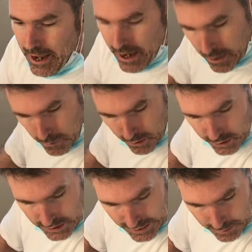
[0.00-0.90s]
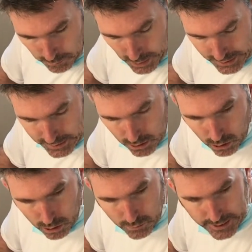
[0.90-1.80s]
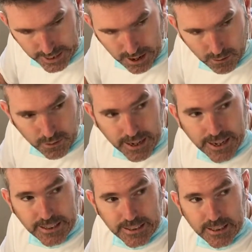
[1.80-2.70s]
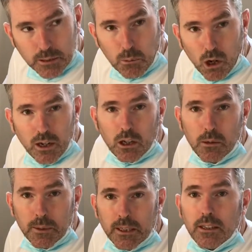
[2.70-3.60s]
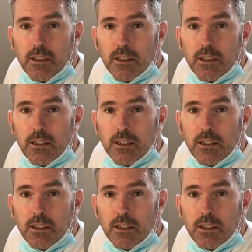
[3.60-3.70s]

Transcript: I'm going to sling plastic all the way down into this boiler cupboard.